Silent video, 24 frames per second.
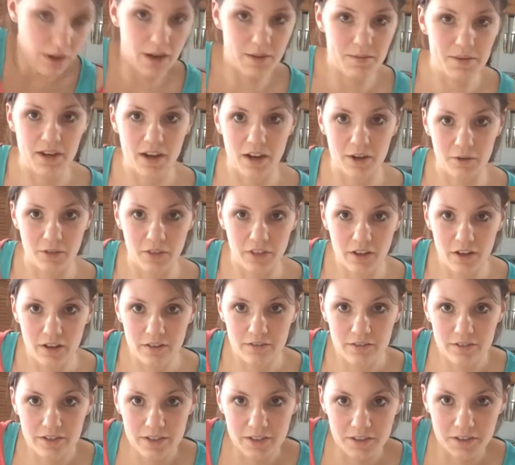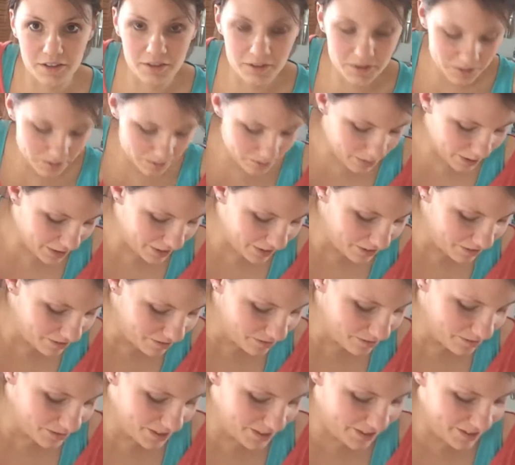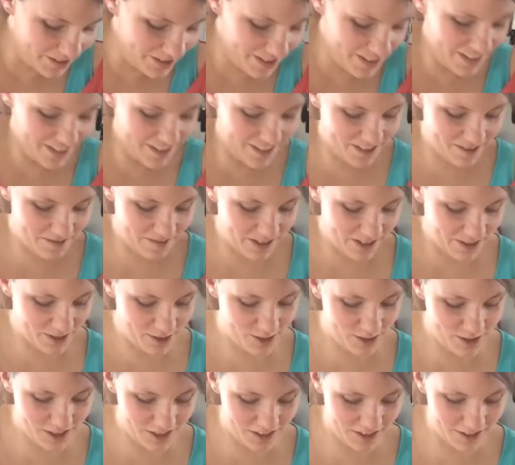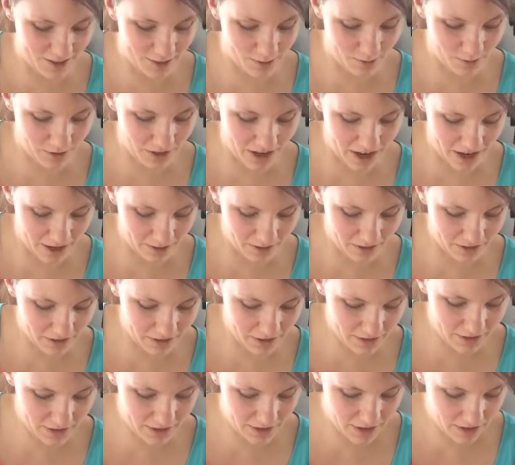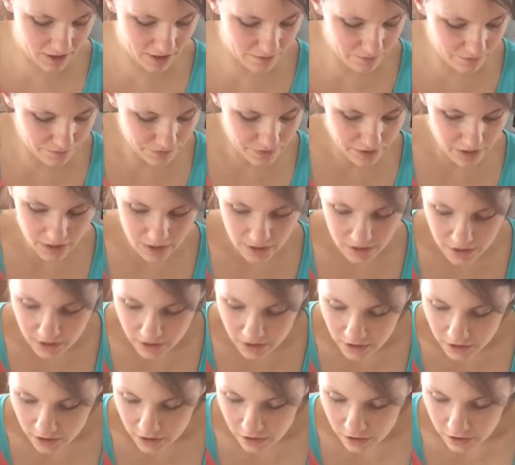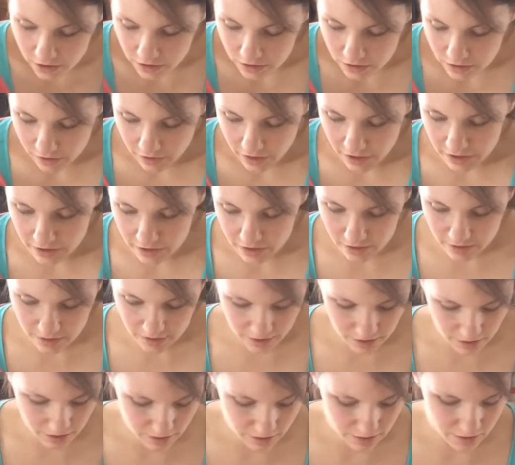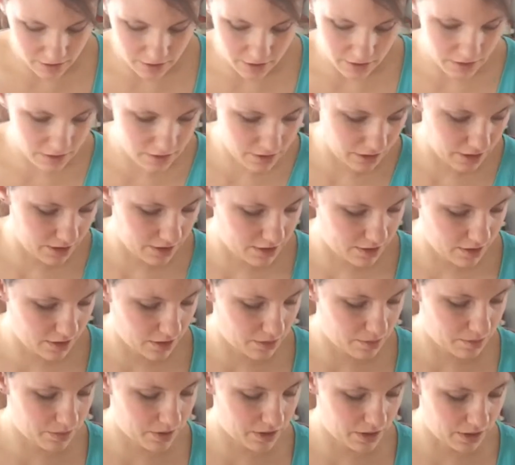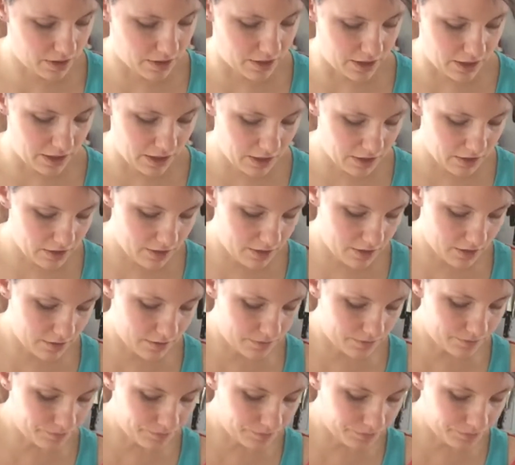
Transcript: I mean, I would love to, but we don't need as much cheese as what I would like to eat. So I just slice it up like that.